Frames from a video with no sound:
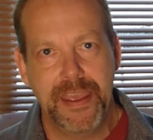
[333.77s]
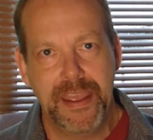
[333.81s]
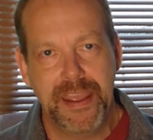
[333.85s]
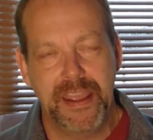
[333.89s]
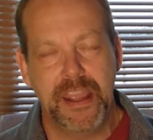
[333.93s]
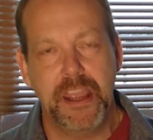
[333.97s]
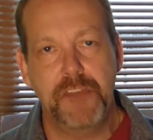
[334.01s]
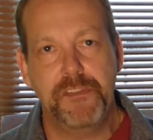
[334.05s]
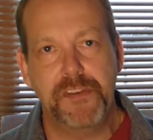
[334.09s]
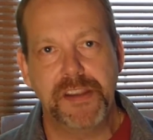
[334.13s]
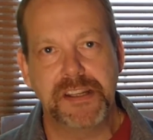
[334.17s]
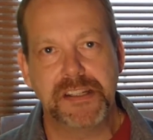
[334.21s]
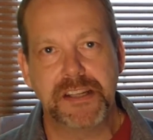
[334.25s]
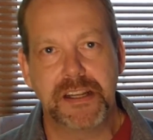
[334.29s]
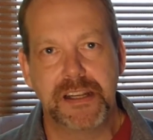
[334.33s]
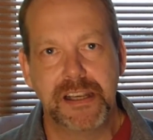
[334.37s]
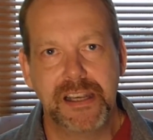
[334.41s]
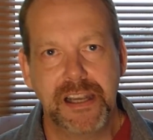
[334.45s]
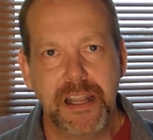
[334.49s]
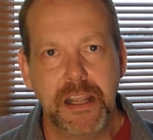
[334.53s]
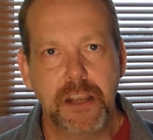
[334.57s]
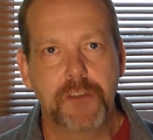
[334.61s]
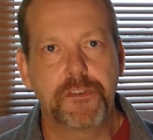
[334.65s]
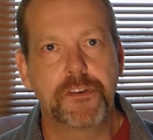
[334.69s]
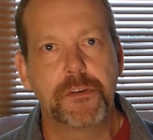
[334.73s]
If it's a
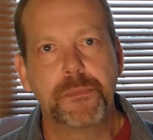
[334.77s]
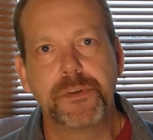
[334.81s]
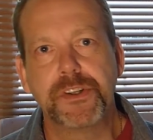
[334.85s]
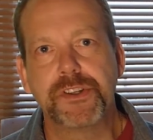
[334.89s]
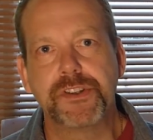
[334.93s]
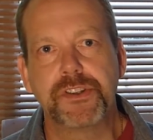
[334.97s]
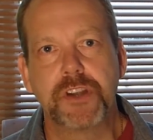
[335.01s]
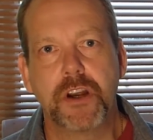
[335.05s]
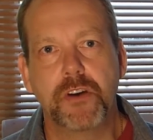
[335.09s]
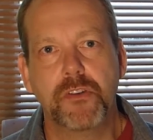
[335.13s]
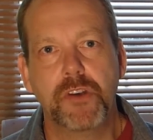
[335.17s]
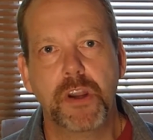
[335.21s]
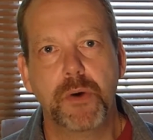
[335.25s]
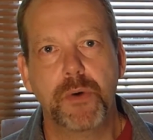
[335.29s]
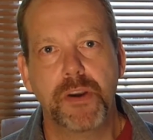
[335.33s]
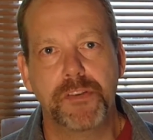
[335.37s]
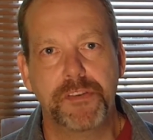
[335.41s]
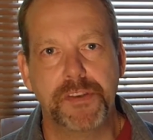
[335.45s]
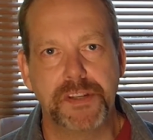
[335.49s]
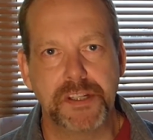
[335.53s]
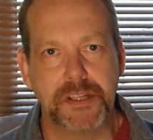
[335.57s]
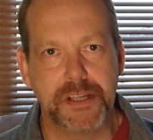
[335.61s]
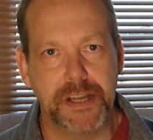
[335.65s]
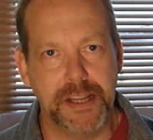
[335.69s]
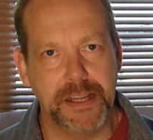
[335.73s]
lick from a solo, if
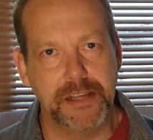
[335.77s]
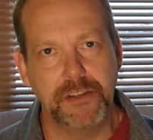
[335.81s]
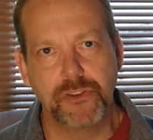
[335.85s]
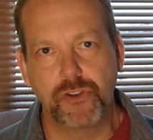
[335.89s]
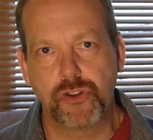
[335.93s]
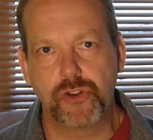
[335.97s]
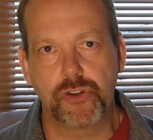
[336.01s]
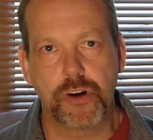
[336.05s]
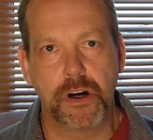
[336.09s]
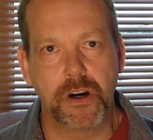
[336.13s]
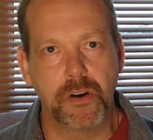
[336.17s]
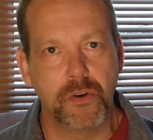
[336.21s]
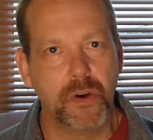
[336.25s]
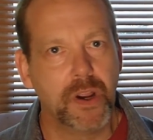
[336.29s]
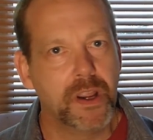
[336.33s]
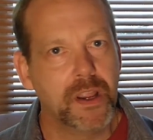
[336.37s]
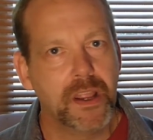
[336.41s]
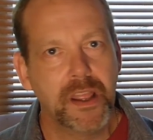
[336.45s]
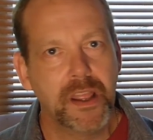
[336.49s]
it's an intro